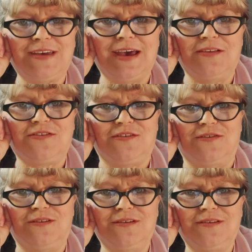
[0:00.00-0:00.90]
to
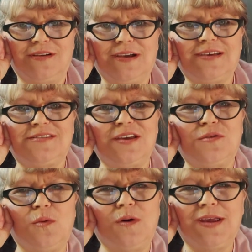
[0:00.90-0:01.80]
answer because I
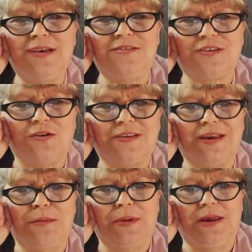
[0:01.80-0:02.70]
don't want to insult
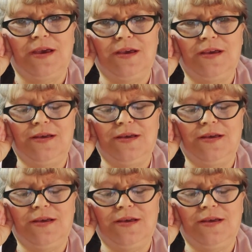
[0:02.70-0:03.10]
anybody.